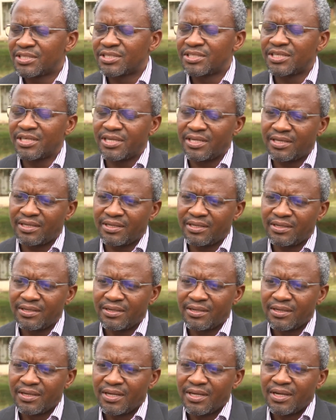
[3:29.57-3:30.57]
journey
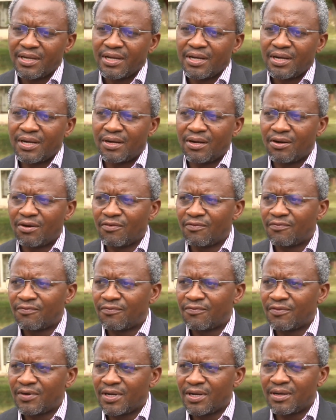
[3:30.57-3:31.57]

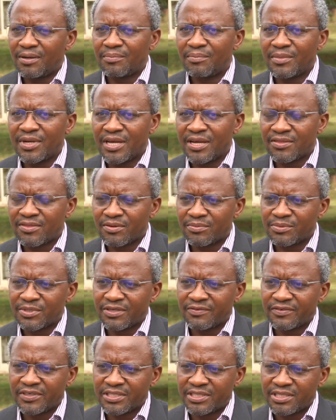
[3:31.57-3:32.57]
of Earth
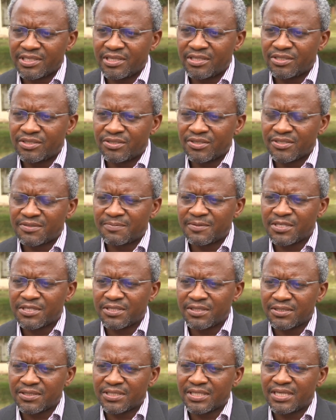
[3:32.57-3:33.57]
observation and
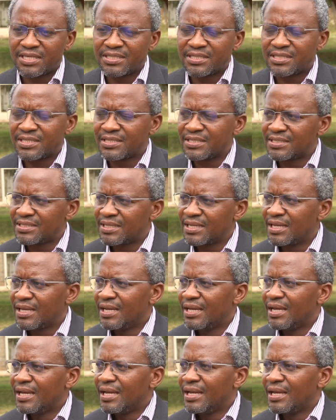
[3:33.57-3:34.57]
geospatial sciences,
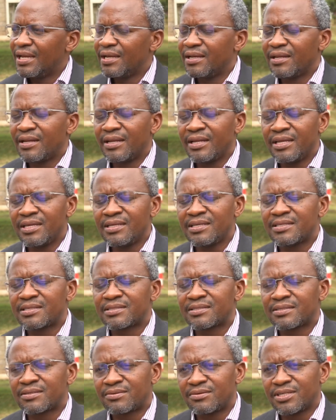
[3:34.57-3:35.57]
it
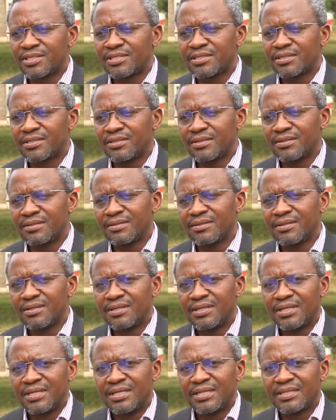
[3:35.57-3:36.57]
is critical
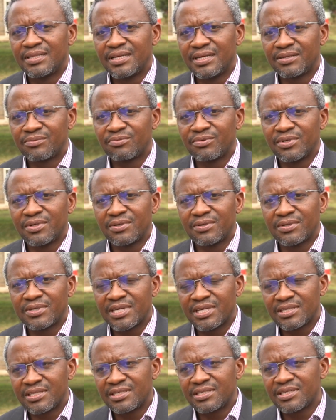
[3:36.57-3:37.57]
that we look
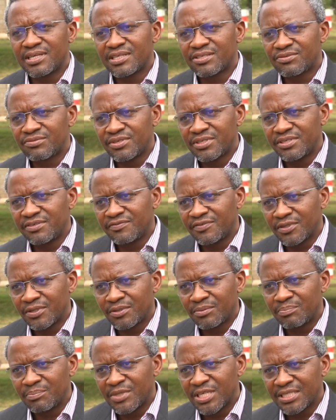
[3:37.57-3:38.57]
at industry
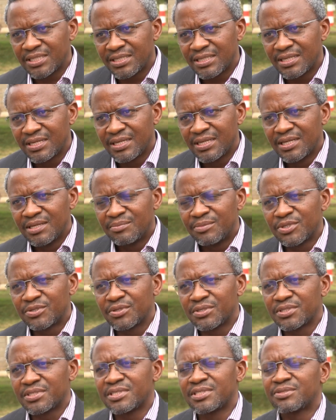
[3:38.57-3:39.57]
development,
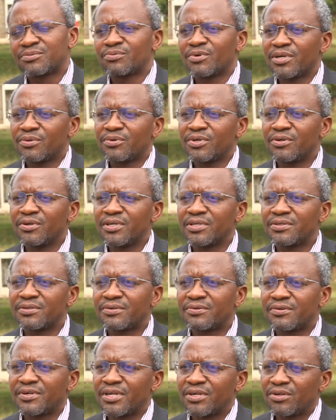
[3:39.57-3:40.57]
because this is where we're going to
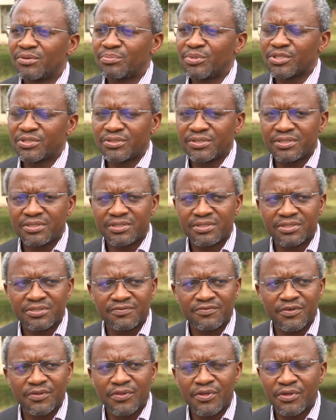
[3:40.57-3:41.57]
create opportunities
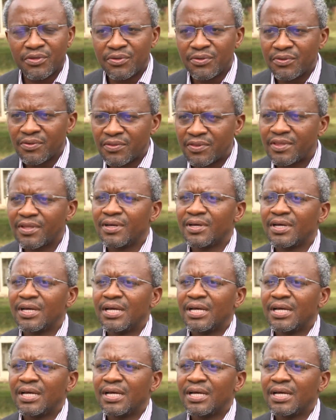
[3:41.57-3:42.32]
for the youth